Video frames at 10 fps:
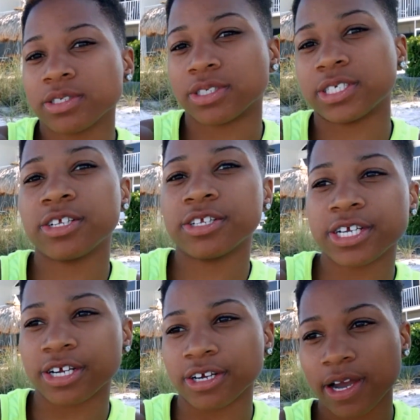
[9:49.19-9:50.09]
So senior
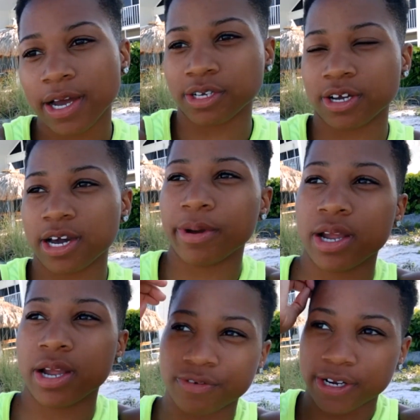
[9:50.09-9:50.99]
year, I was gonna cut my
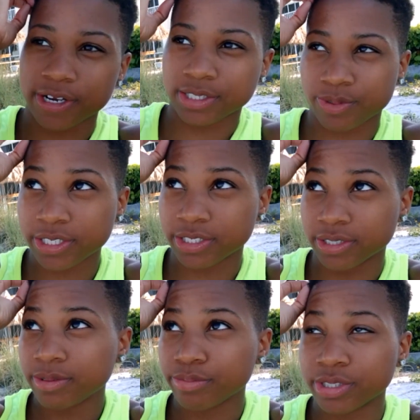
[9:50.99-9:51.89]
hair before
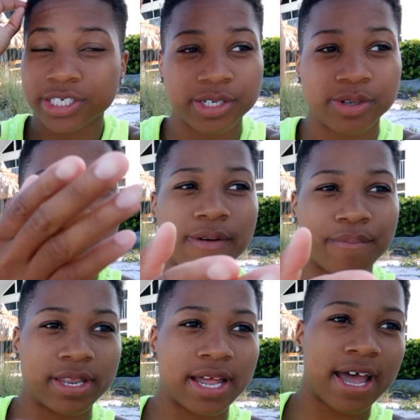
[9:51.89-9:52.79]
graduation, but she didn't want
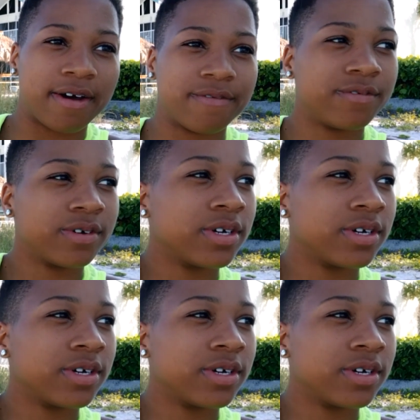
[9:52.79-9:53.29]
me to have